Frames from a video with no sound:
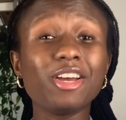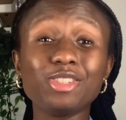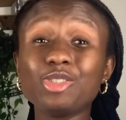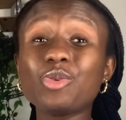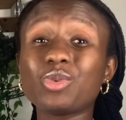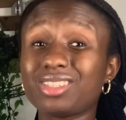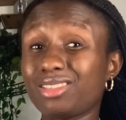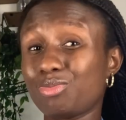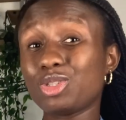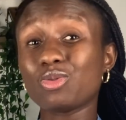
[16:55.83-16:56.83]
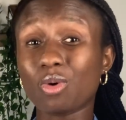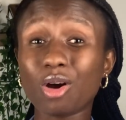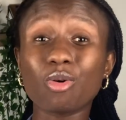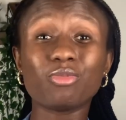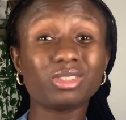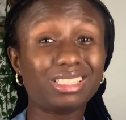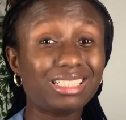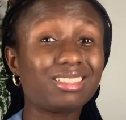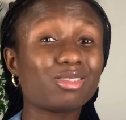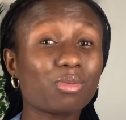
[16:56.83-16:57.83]
Do you know what it means to accommodate
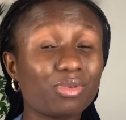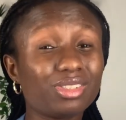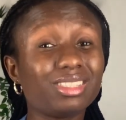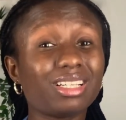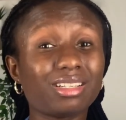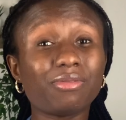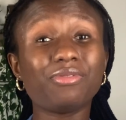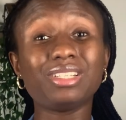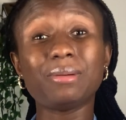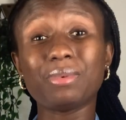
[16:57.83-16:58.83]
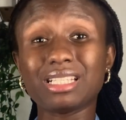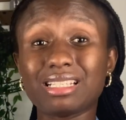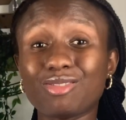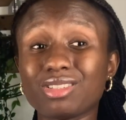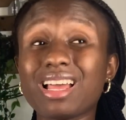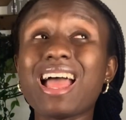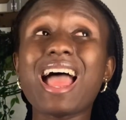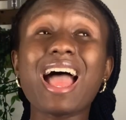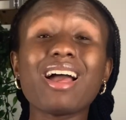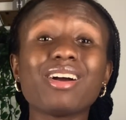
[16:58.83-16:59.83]
somebody and feed the person? Because
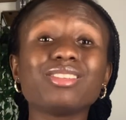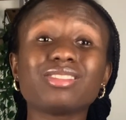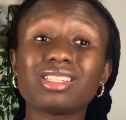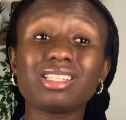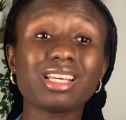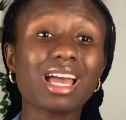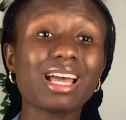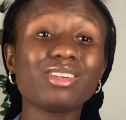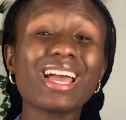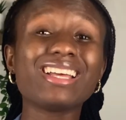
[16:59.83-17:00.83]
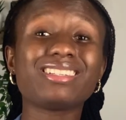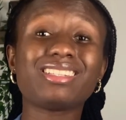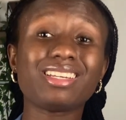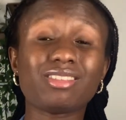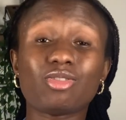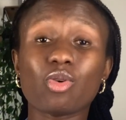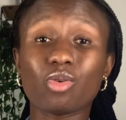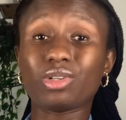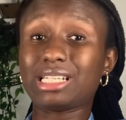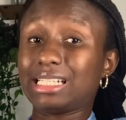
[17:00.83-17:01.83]
see, and I stayed
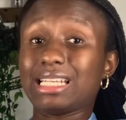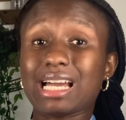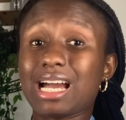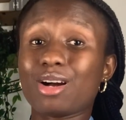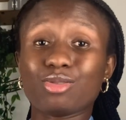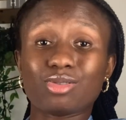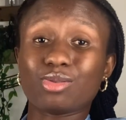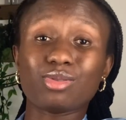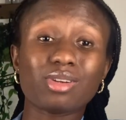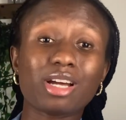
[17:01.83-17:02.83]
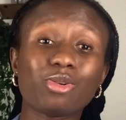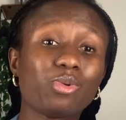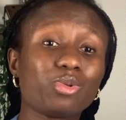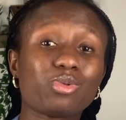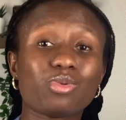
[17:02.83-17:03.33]
long in that house because I don't want to